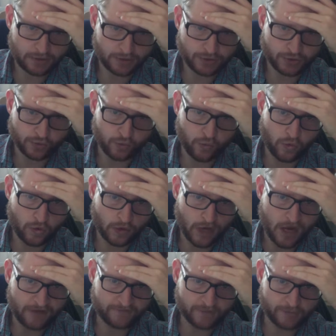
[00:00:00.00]
to ward
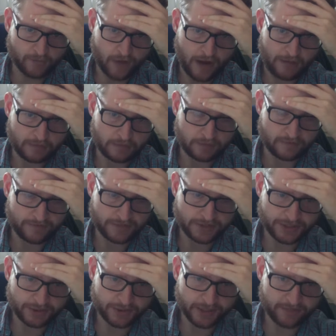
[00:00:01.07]
off the problem of the
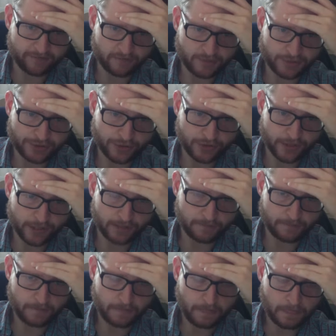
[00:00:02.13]
tyranny of the majority,
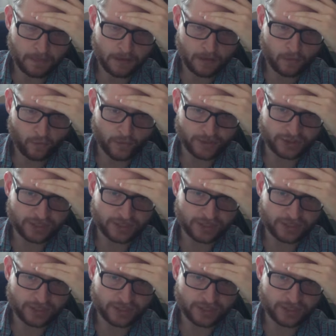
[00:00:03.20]
which